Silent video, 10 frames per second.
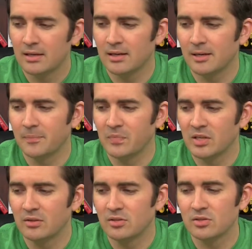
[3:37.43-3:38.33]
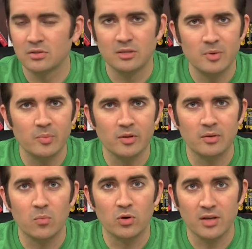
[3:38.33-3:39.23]
Um, you know, there's certainly people that
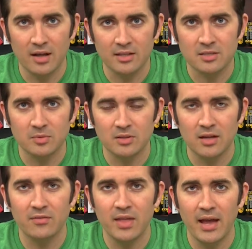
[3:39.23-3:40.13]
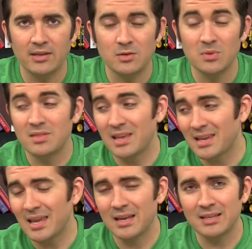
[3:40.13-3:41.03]
are more knowledgeable of that. You would
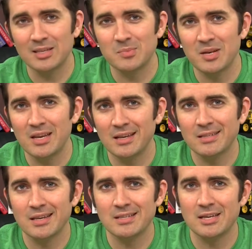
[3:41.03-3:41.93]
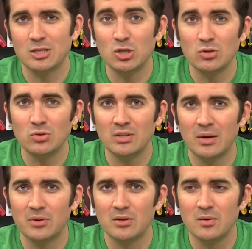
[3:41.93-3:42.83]
think handling as many inks as I do
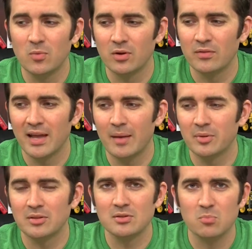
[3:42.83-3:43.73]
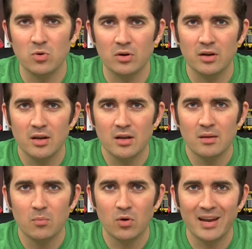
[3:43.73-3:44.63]
that I would know more of that, but there's more
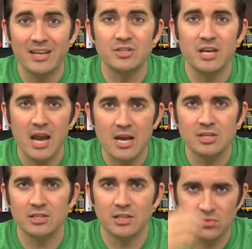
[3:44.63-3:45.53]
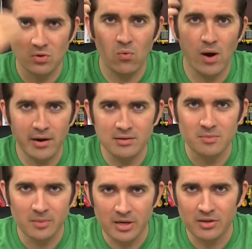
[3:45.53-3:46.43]
more education that's required to
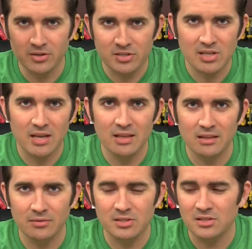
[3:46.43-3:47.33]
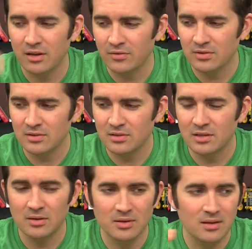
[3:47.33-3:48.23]
be able to understand that level of stuff and
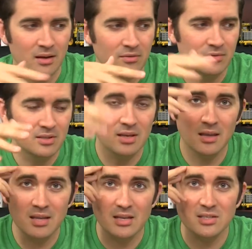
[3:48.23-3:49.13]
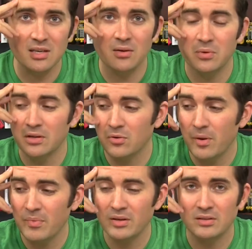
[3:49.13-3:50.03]
you know kind of testing with
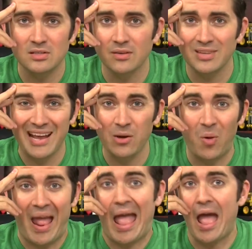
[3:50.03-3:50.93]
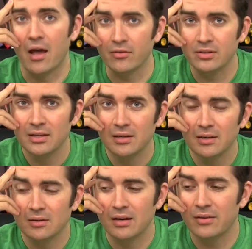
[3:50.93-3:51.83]
equipment and stuff that I don't have
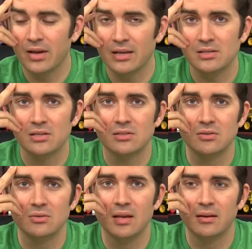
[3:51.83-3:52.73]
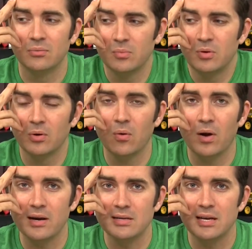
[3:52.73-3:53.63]
or have access to that would be
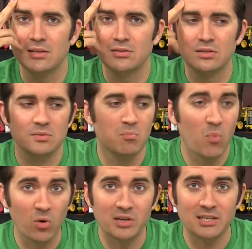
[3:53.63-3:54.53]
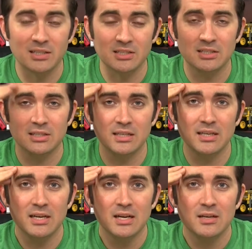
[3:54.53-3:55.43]
required to answer this more
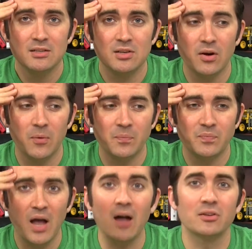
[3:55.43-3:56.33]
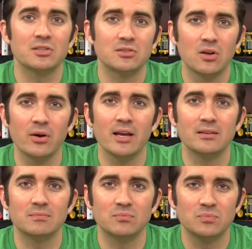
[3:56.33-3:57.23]
intelligently. So I'll just go
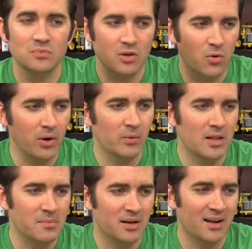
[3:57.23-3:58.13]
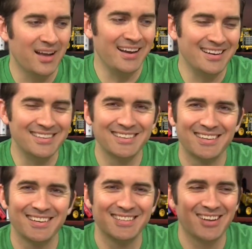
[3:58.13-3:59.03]
ahead and quit while I'm behind
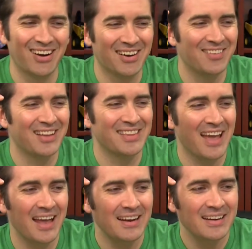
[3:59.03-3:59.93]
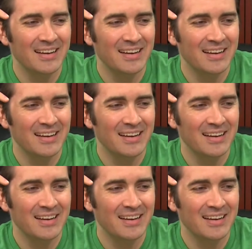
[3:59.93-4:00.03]
talking about that.